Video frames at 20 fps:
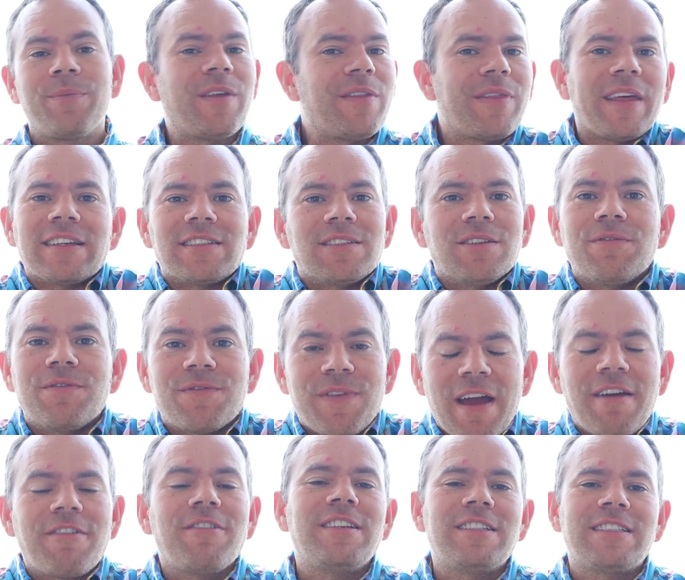then that's a
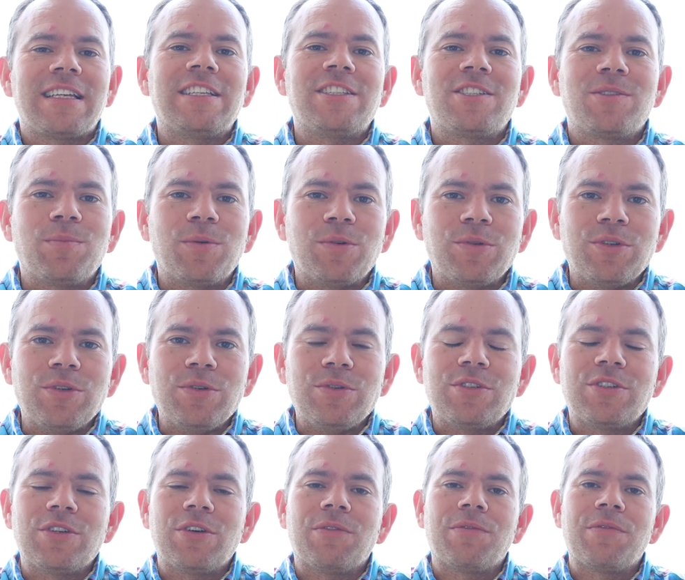very sensible
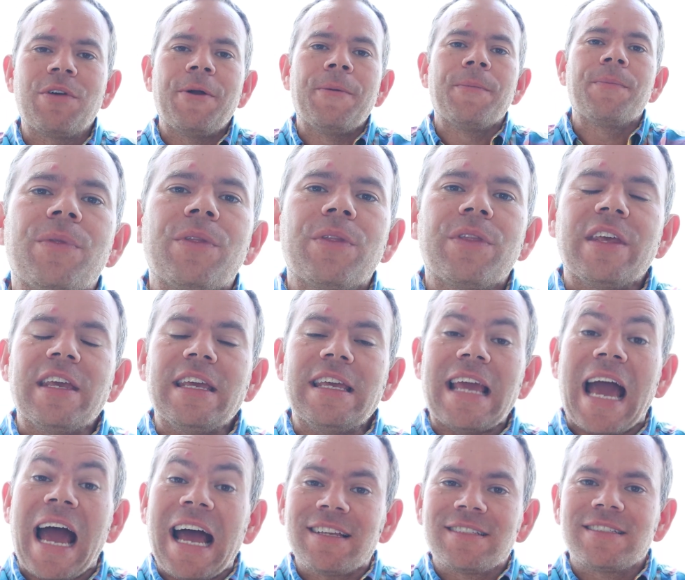use of
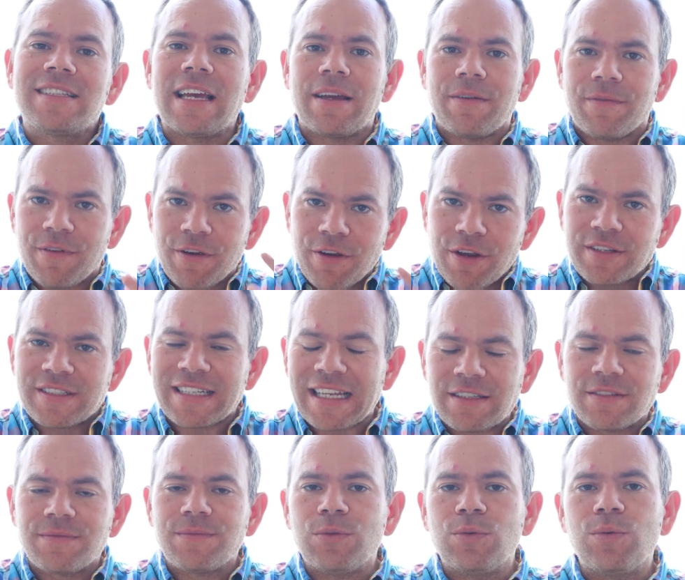the asset, very
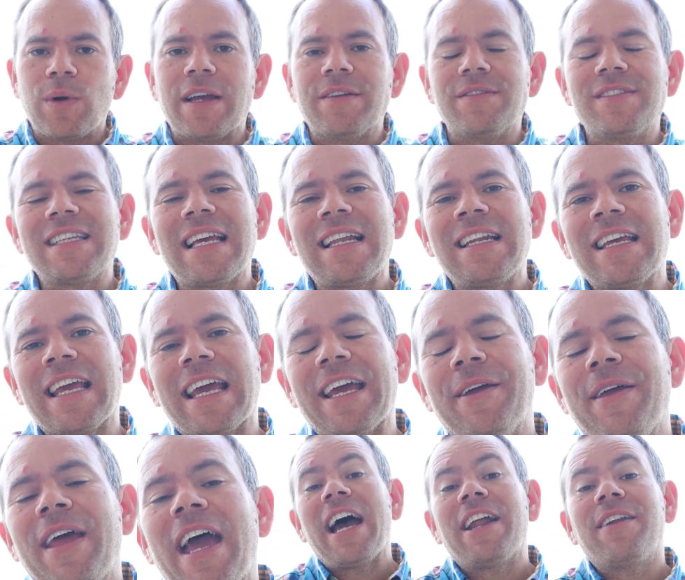sensible way of selling it.
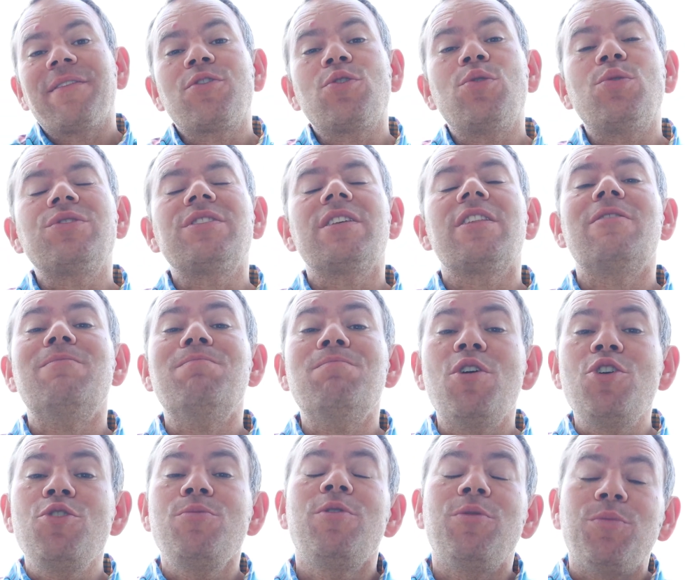And of course, at the
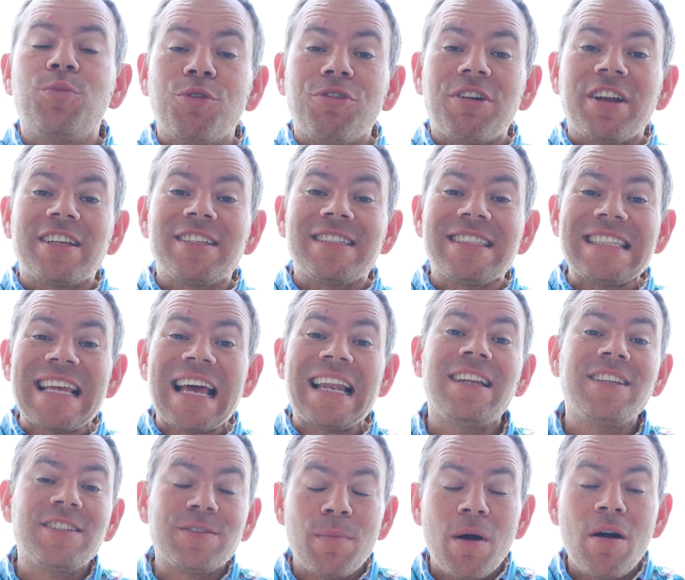moment, we're in a
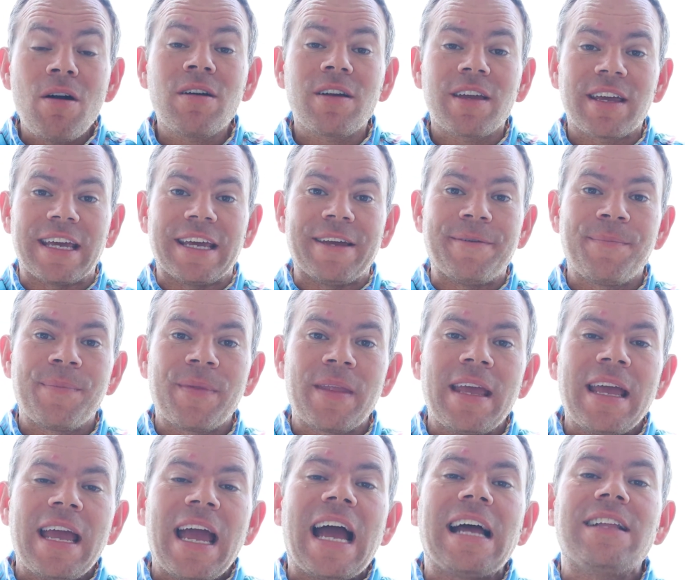seller's market.
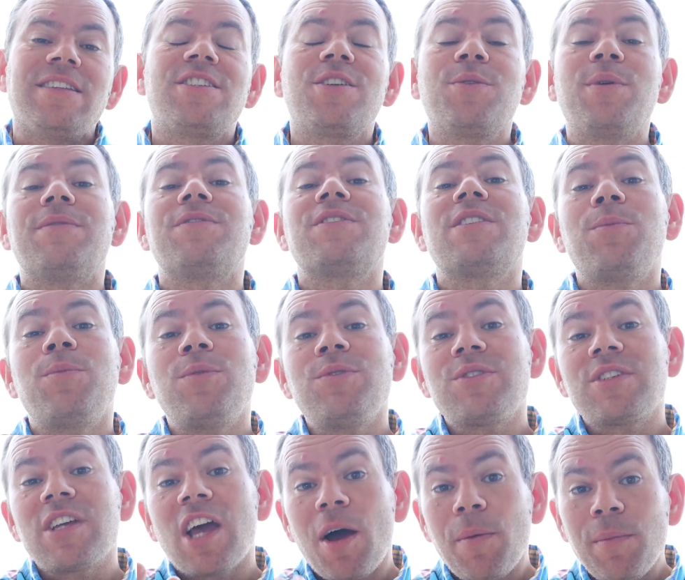And so if
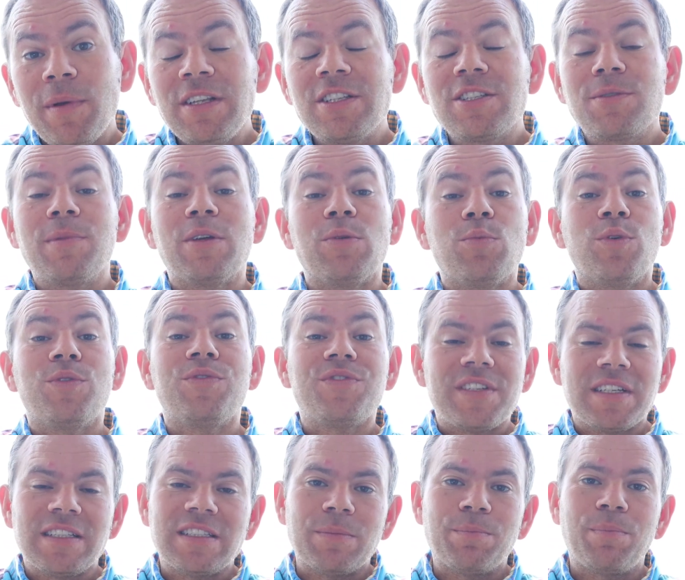someone's coming to me
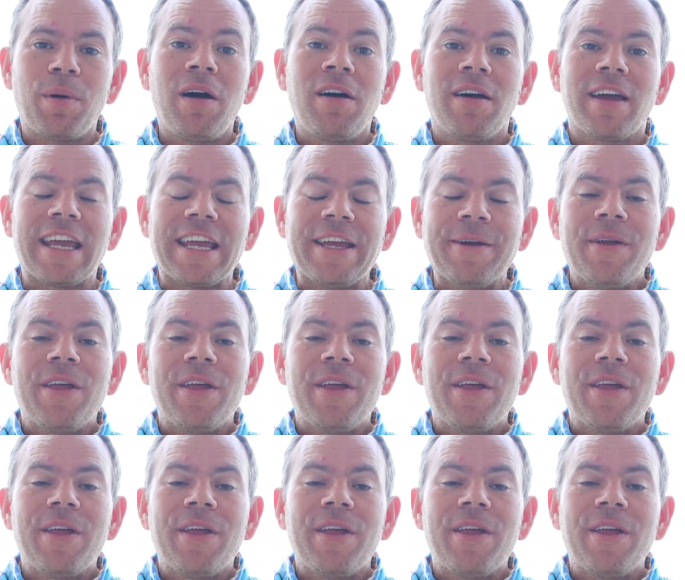wanting to buy,